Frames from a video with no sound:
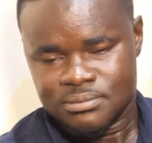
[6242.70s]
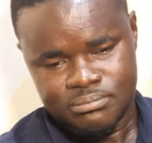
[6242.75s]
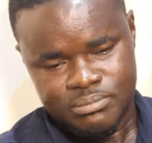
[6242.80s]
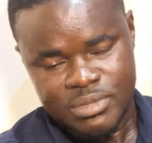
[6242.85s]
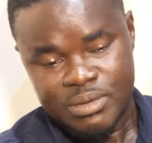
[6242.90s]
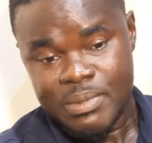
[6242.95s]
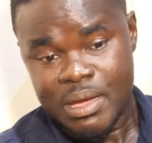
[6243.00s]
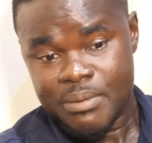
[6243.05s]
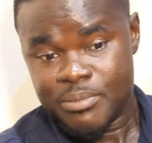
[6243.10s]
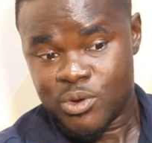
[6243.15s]

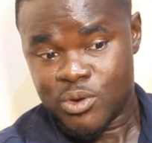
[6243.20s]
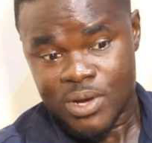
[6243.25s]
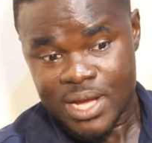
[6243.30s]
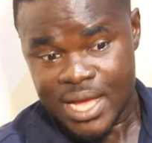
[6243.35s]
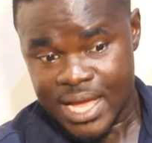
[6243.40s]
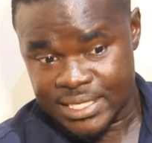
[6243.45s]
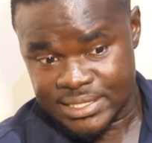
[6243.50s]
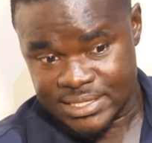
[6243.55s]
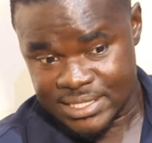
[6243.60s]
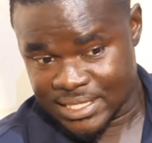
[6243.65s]
Me my men
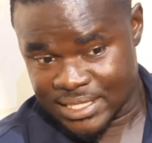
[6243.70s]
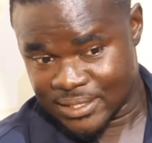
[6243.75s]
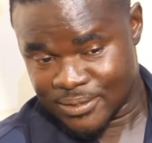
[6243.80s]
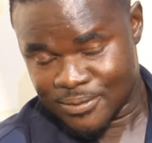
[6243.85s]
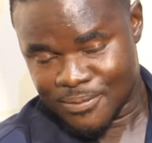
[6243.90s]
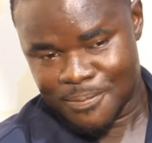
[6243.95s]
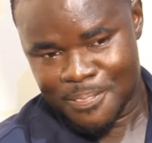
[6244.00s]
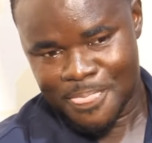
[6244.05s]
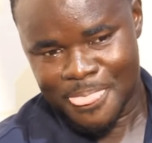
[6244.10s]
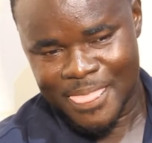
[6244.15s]
okay say
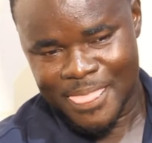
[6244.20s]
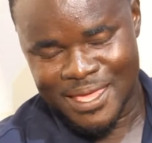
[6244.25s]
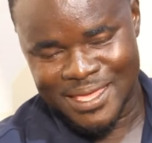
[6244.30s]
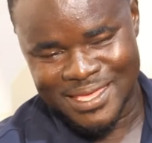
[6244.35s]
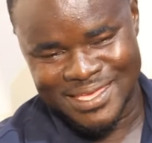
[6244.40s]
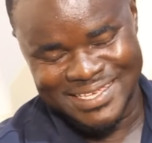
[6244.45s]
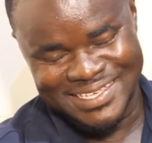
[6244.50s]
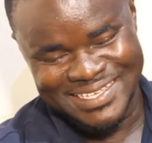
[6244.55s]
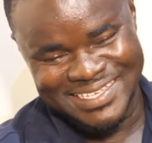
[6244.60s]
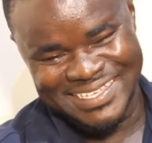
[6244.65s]

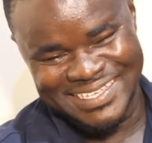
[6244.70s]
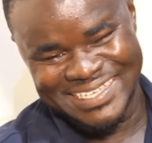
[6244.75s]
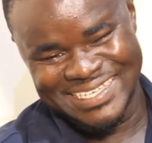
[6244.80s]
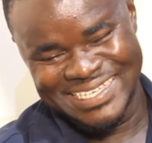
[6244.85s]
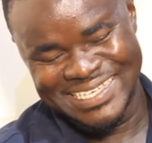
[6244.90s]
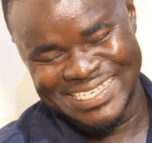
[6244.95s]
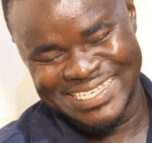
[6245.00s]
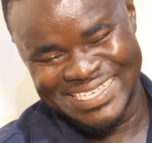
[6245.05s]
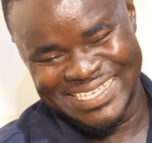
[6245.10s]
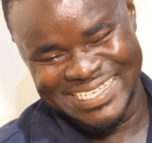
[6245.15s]

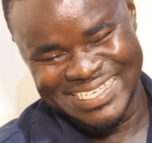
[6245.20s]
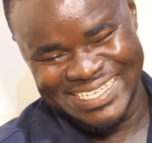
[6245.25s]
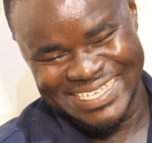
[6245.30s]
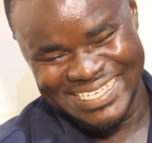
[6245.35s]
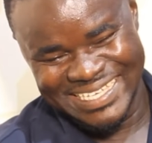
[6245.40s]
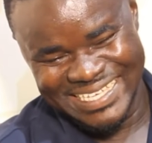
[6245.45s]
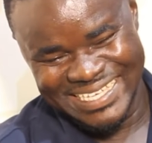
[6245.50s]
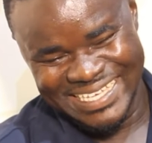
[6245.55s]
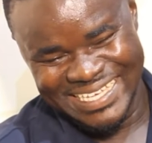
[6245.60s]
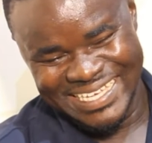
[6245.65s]

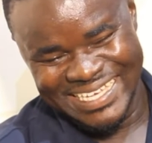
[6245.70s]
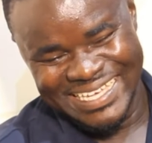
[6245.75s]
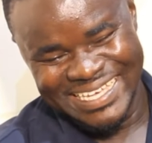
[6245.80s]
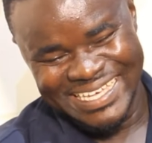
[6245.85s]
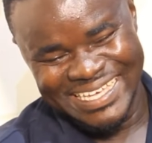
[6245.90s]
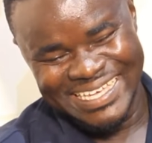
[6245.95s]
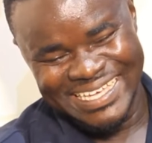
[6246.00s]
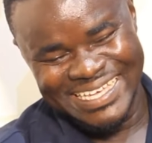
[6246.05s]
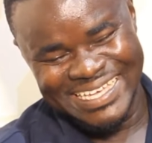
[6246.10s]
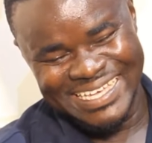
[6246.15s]

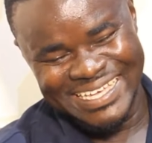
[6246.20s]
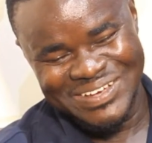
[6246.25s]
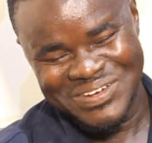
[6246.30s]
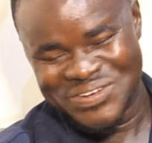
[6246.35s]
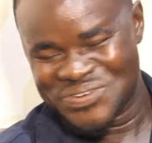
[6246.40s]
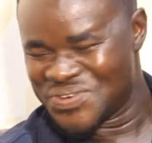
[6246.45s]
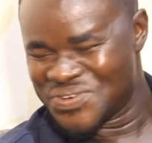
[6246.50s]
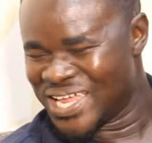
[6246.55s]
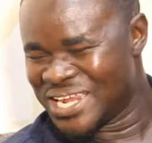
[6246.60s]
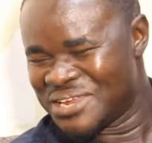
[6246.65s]

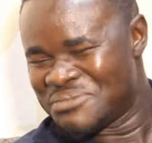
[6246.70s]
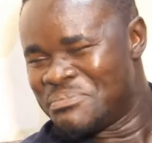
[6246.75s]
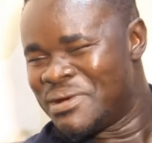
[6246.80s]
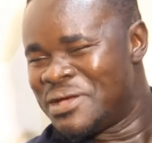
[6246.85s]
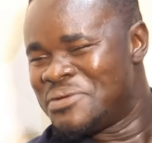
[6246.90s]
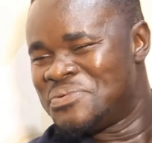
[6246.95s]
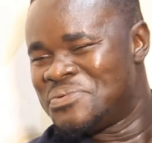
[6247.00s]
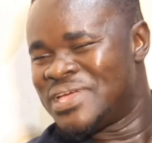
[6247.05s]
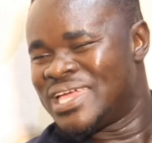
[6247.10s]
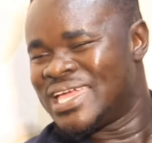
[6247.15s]
on shouldn't
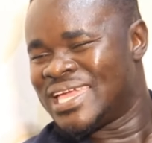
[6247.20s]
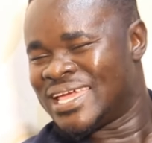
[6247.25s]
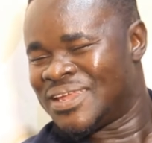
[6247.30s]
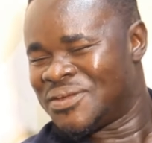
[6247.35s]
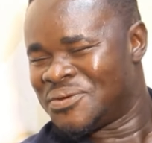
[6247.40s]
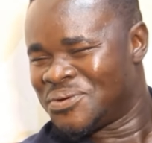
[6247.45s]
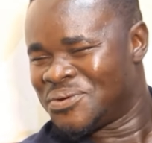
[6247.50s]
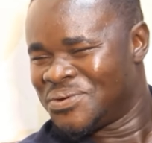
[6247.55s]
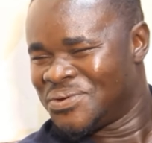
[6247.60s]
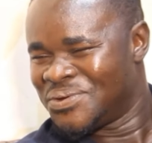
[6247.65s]
buy you, you
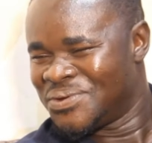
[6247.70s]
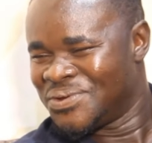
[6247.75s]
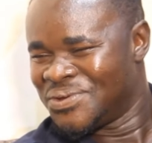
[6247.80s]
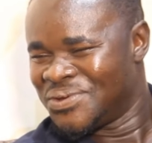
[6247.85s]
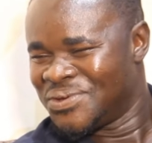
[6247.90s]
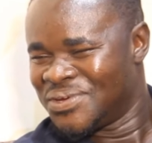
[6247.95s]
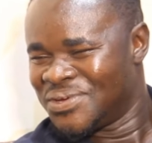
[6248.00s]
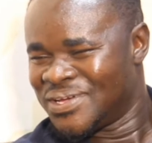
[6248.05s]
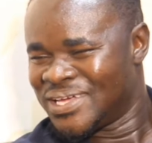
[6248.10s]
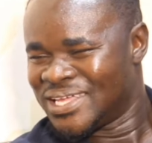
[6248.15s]
know.
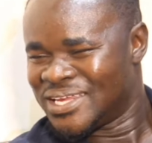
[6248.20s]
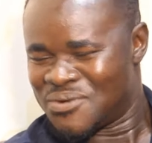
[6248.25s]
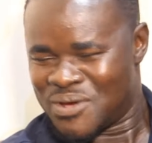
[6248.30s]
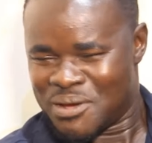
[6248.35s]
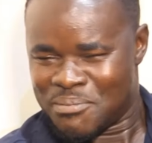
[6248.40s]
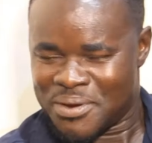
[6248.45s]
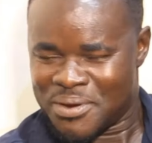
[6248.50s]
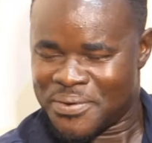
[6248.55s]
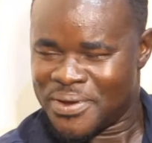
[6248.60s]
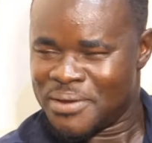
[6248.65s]

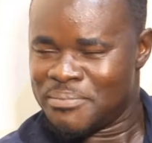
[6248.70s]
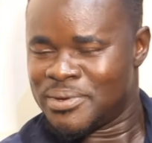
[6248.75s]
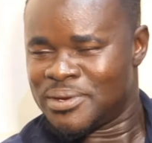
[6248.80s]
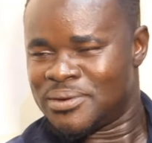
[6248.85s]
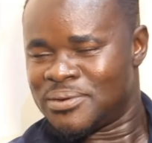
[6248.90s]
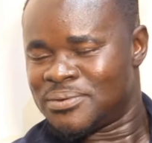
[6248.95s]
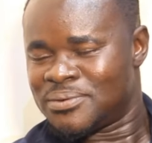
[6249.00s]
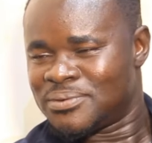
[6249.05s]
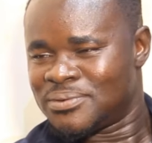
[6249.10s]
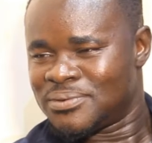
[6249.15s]
No but
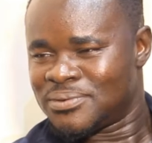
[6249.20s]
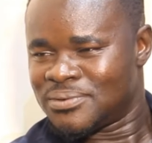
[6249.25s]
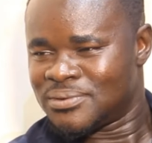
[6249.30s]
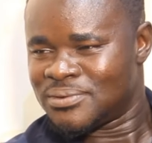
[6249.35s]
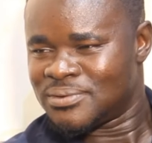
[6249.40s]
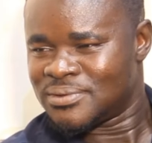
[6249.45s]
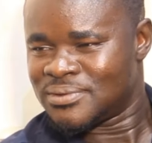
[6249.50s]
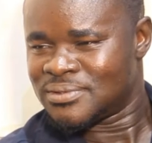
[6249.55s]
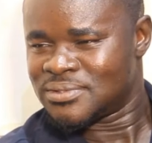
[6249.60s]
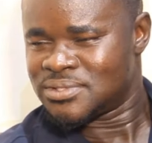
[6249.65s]
feminine.
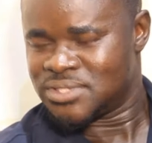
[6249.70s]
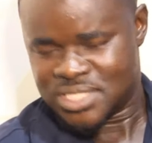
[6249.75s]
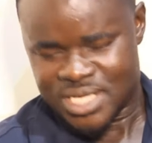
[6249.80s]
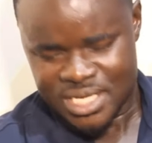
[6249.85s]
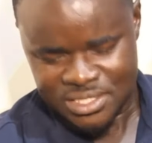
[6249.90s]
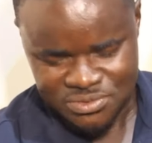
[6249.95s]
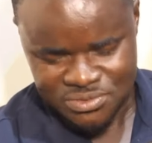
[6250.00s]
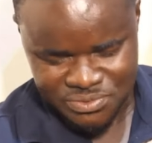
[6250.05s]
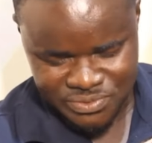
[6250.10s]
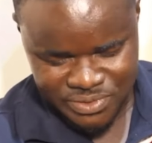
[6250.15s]
She
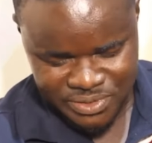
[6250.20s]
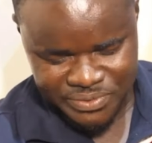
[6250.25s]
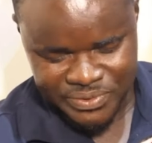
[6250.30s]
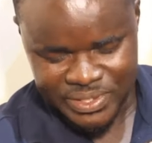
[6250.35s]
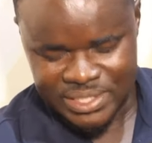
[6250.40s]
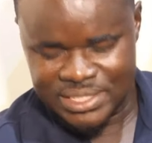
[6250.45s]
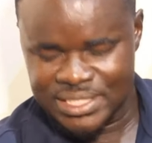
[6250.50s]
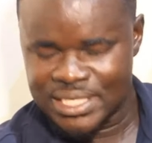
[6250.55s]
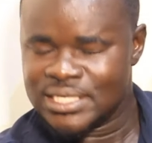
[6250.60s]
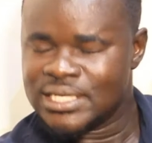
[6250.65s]
has
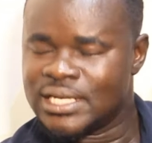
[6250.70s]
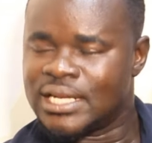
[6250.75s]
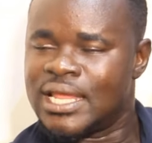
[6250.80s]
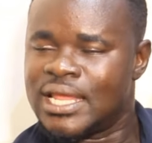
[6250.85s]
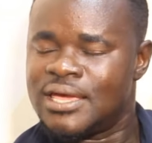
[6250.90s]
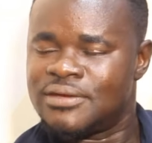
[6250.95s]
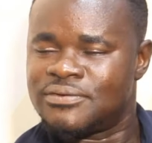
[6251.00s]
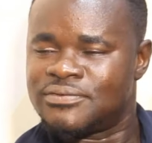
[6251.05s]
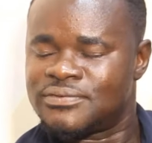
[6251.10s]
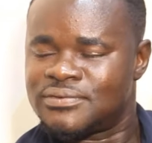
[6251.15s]
regretted in
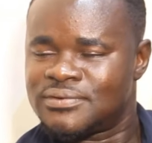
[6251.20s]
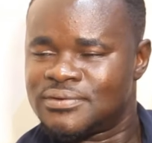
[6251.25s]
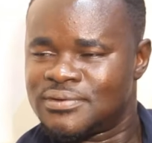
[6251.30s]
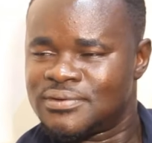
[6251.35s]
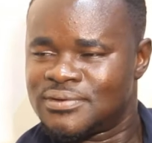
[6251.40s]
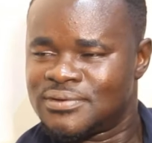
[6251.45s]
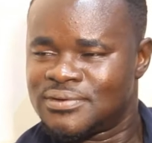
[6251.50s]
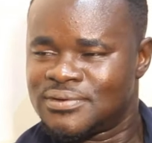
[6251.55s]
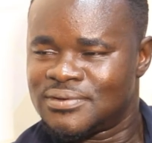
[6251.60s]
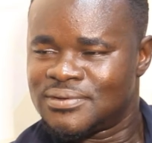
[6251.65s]
life.
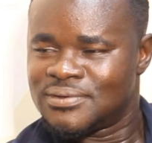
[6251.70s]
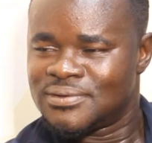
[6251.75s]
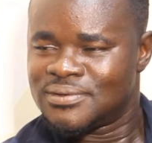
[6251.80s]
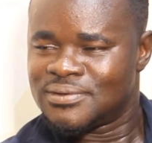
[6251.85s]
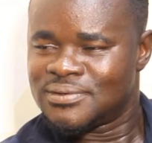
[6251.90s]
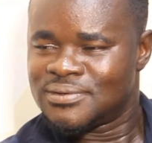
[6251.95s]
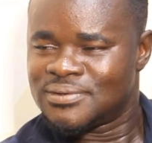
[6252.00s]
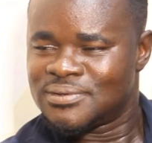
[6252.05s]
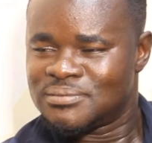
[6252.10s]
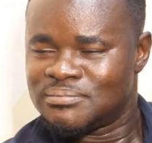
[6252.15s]

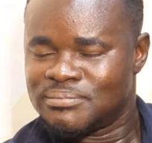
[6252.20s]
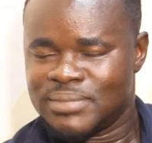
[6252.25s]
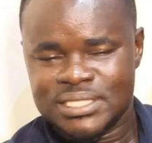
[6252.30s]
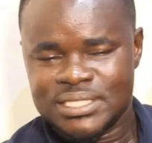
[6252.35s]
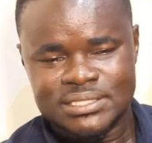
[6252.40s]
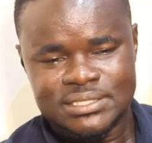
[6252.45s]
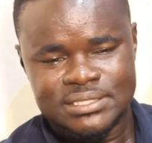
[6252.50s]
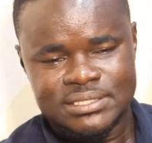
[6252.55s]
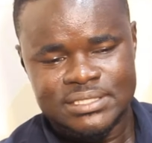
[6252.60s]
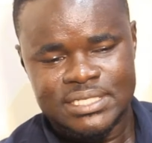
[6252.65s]

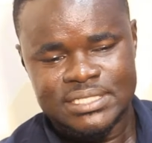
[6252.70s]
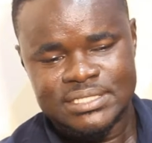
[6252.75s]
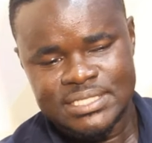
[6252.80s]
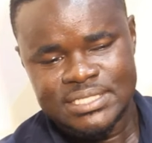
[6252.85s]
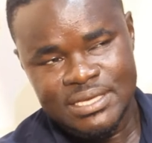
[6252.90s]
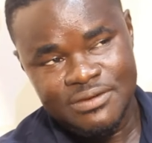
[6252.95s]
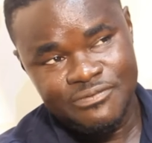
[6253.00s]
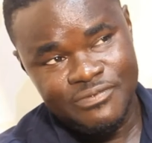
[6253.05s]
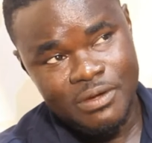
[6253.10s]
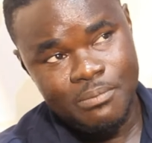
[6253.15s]
But you
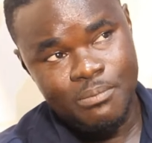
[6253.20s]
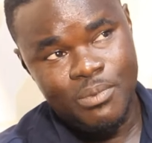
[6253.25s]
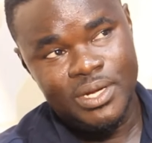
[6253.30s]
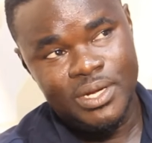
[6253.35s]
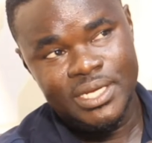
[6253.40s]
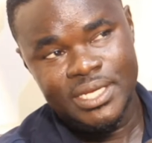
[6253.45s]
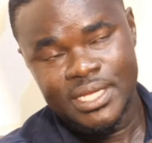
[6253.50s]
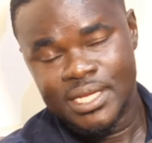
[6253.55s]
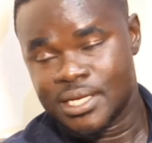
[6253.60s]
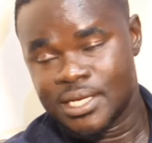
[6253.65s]
see, I'm for
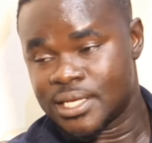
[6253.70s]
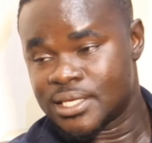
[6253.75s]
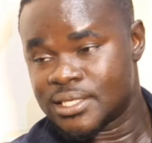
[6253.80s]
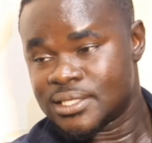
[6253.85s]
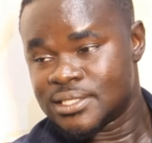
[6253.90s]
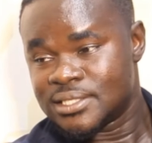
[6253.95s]
one year then.